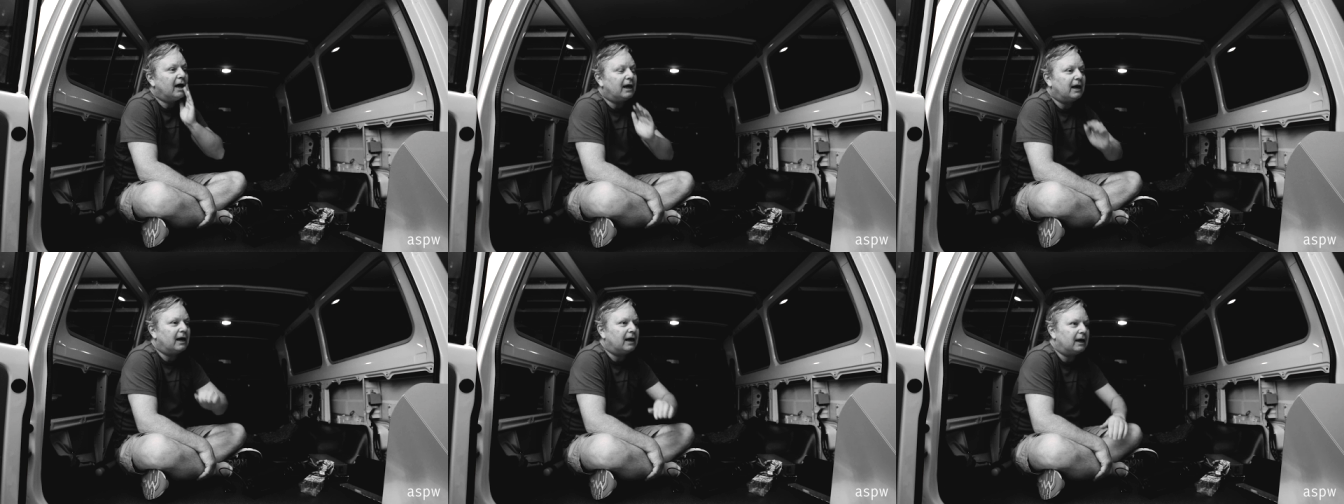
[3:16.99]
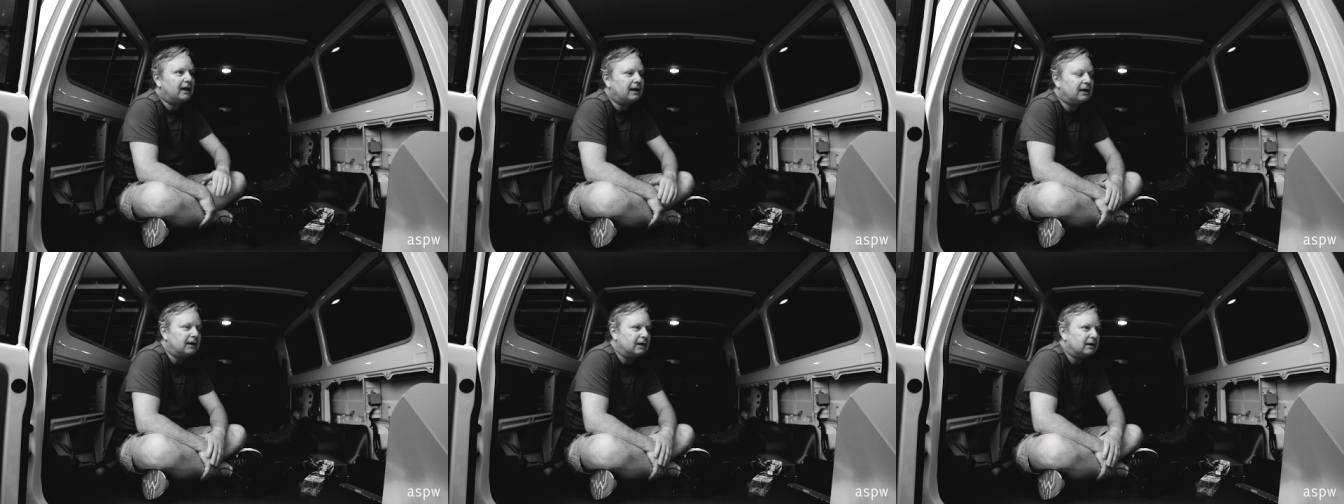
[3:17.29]

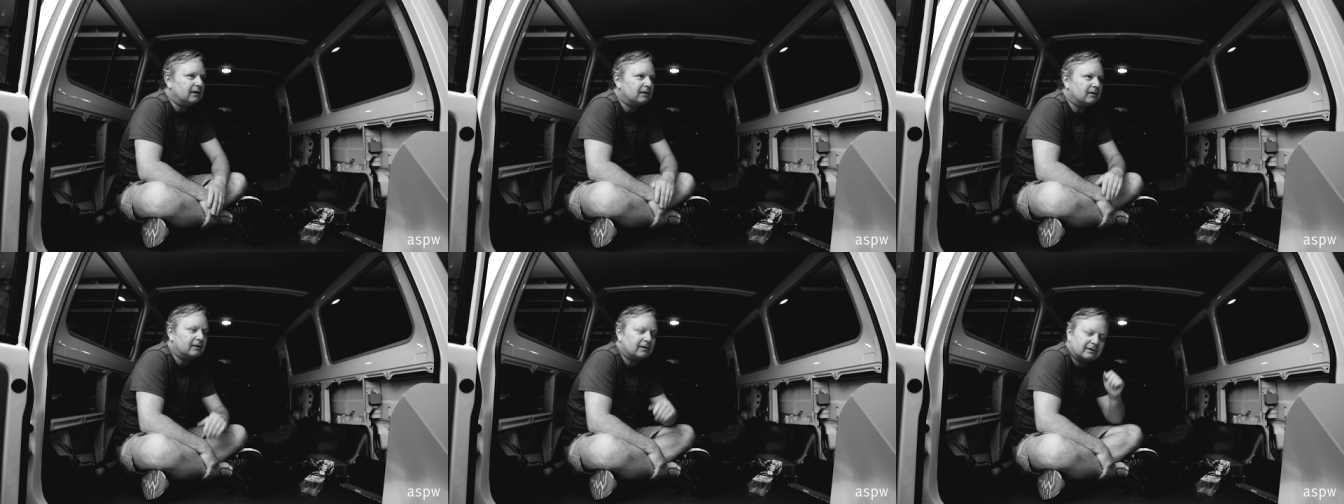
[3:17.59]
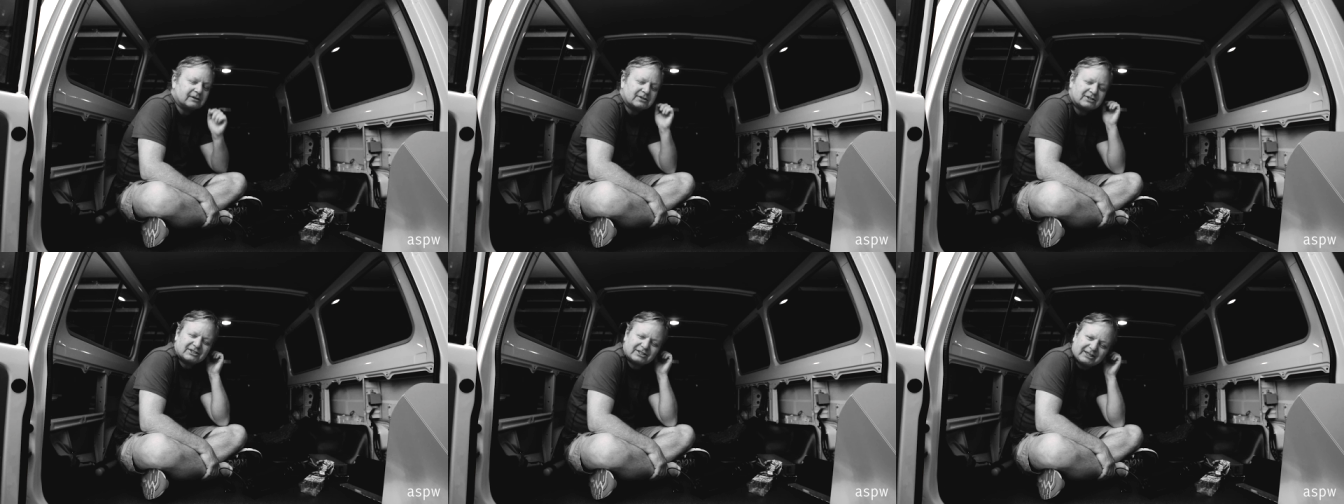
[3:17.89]
uh,
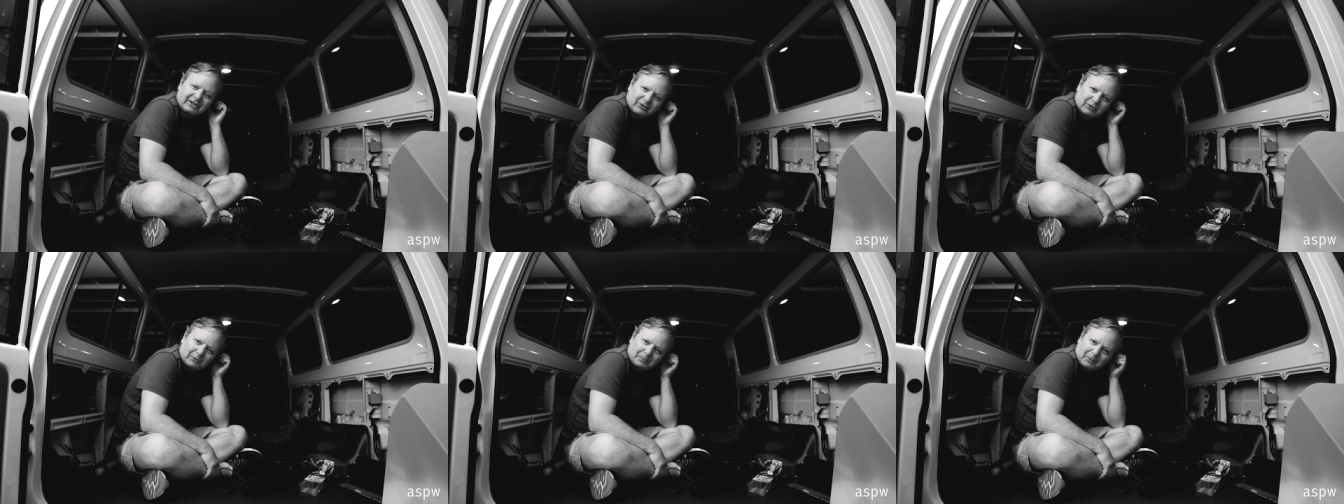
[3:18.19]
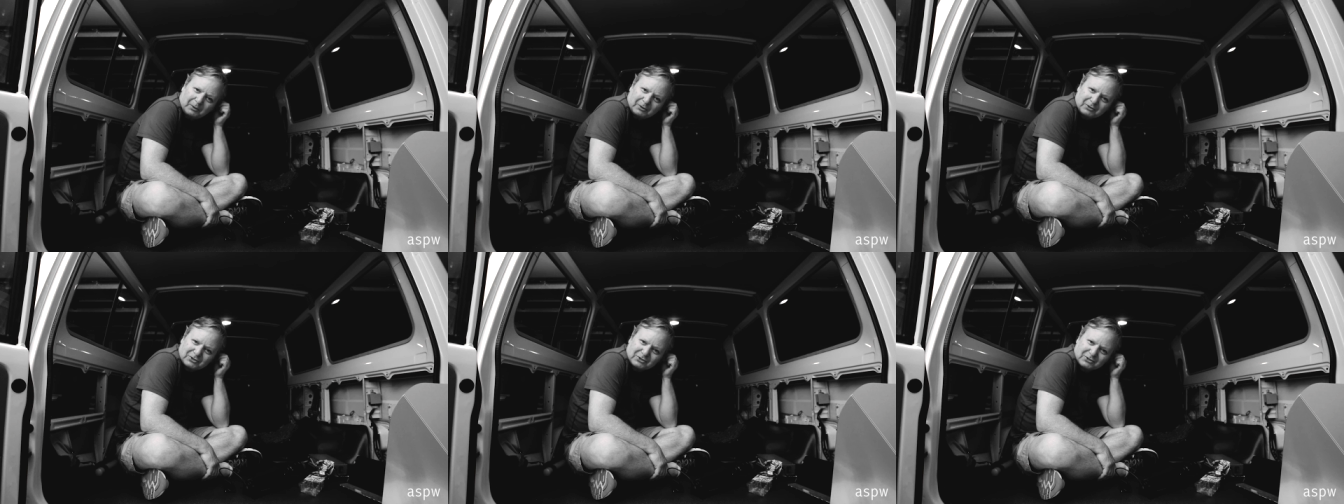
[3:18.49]

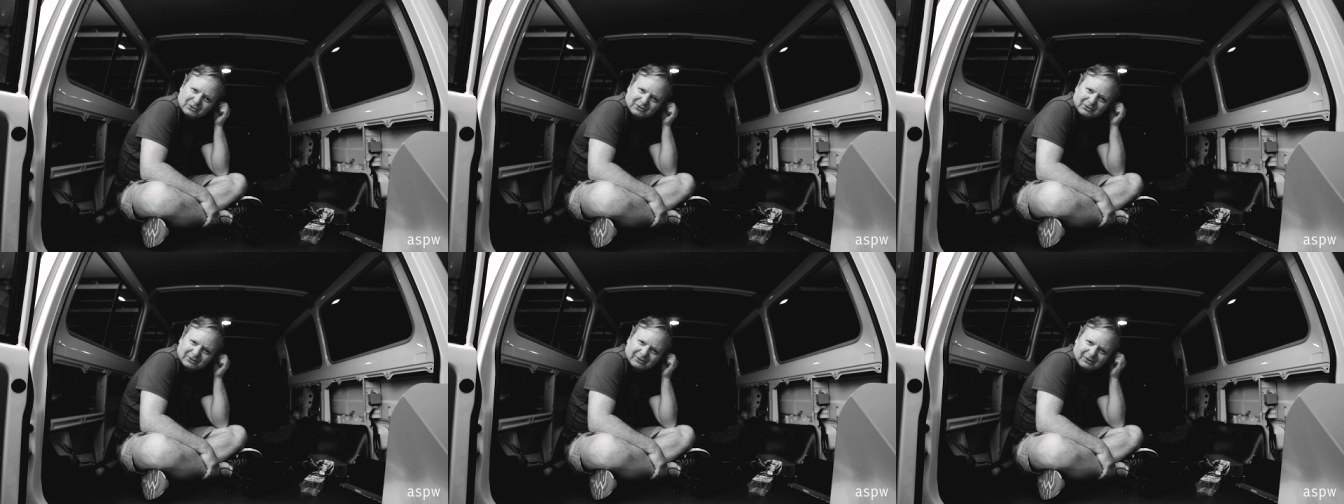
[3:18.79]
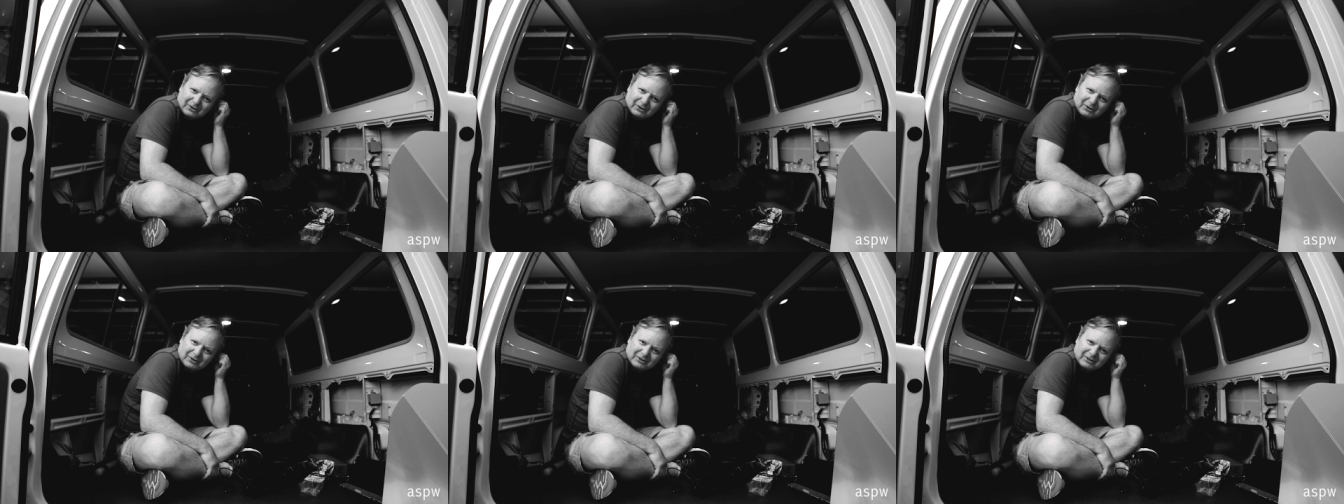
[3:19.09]
Cerebos
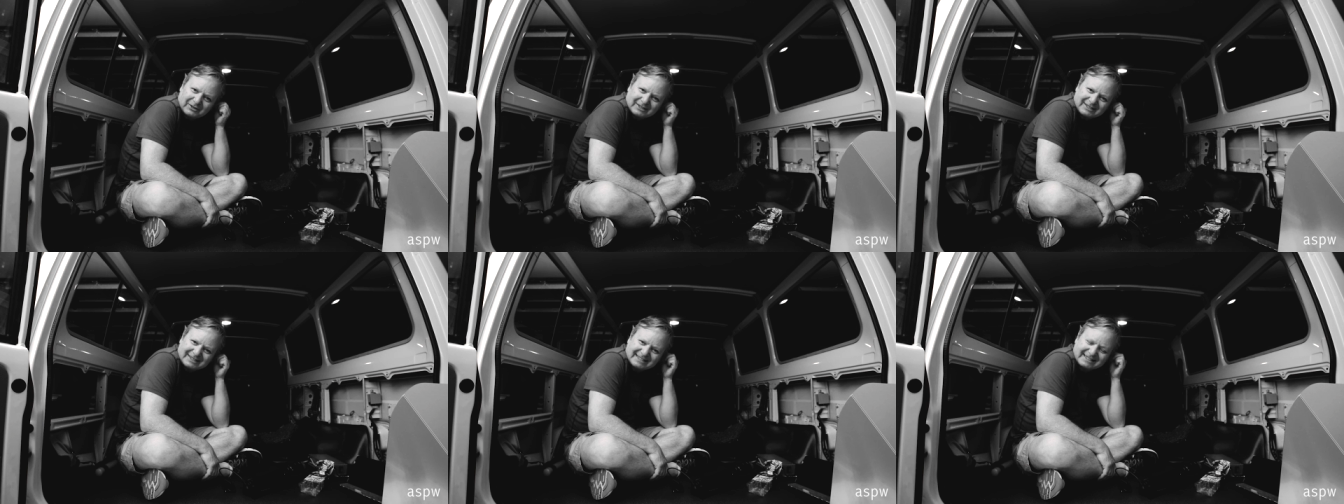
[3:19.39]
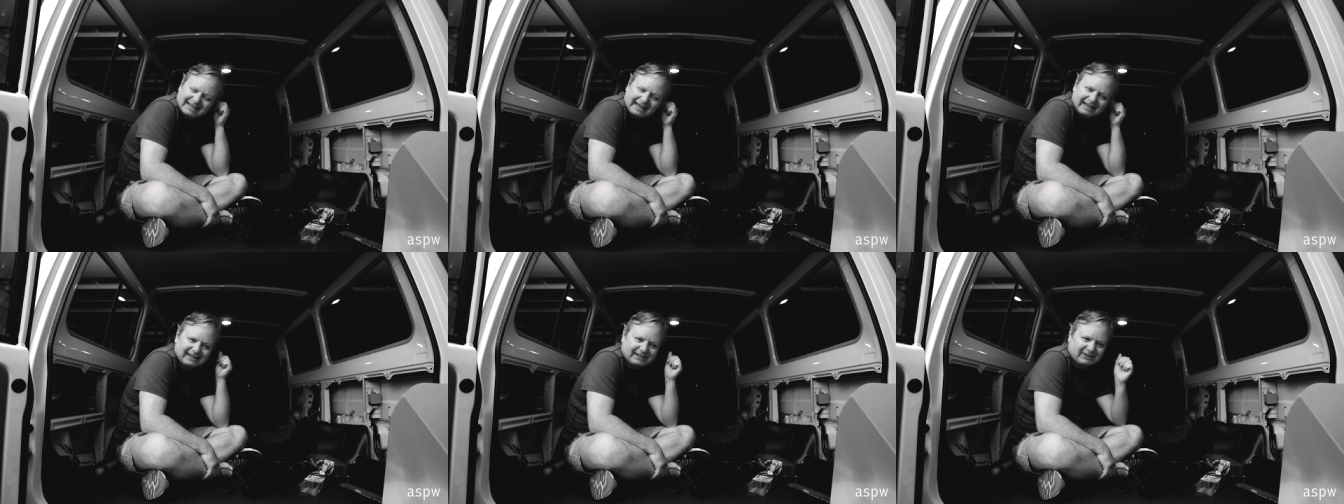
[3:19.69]

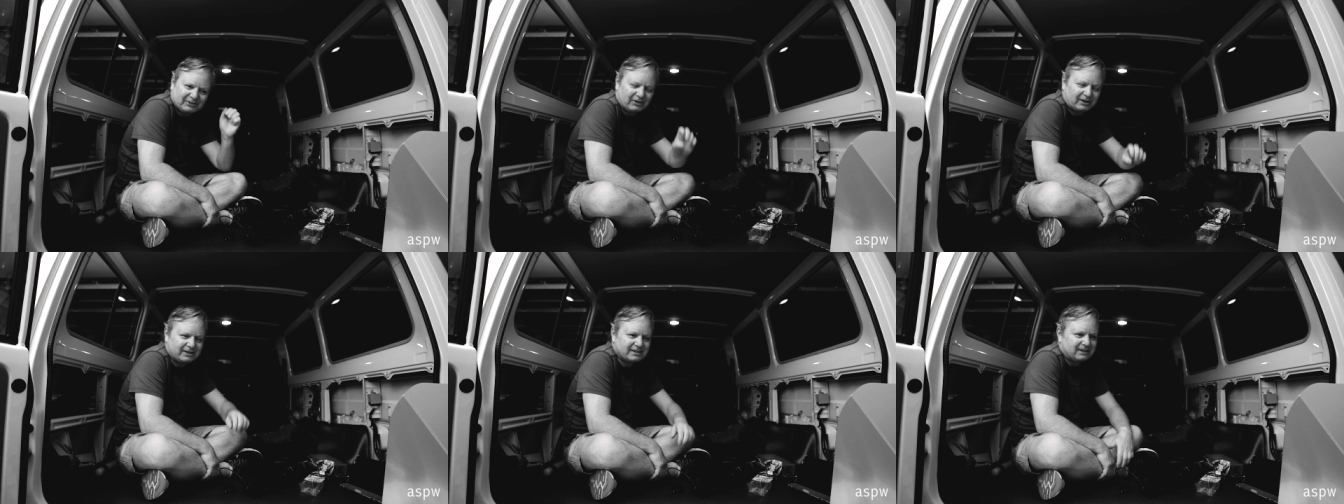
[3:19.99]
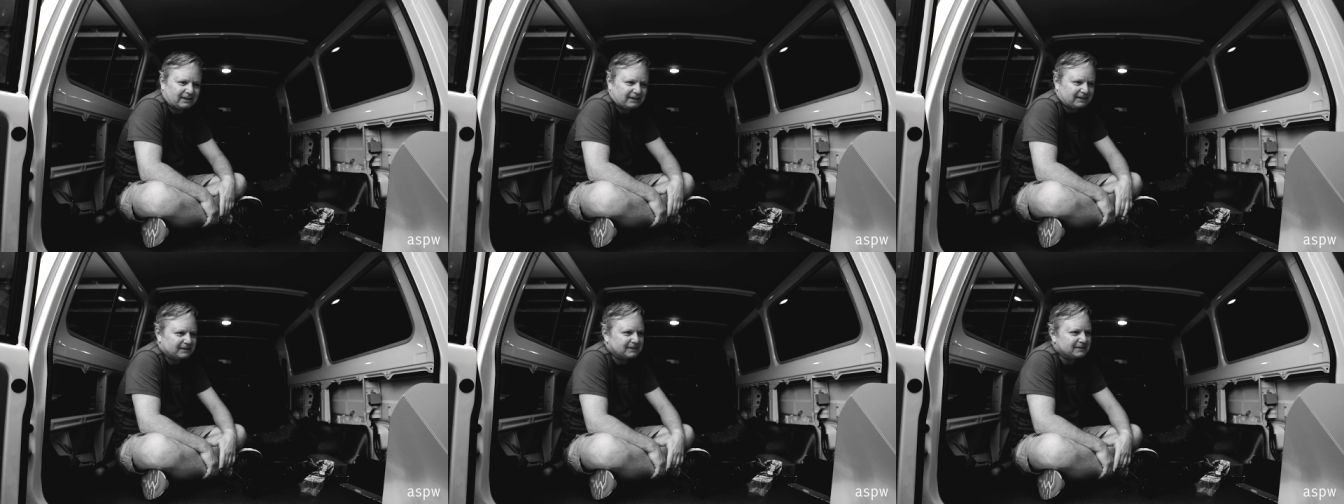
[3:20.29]
salad
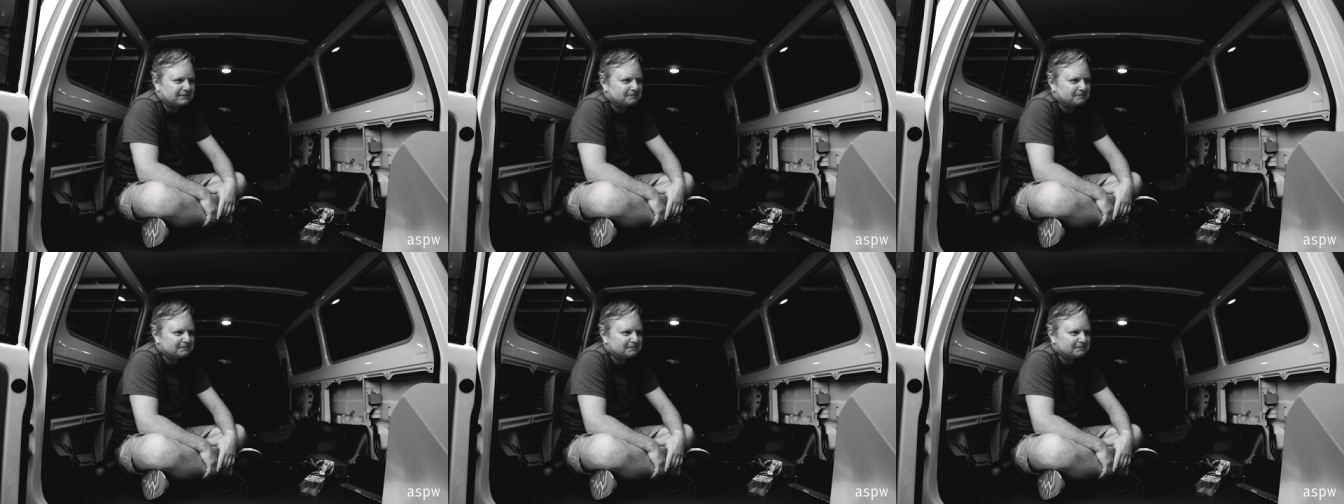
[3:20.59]
dressing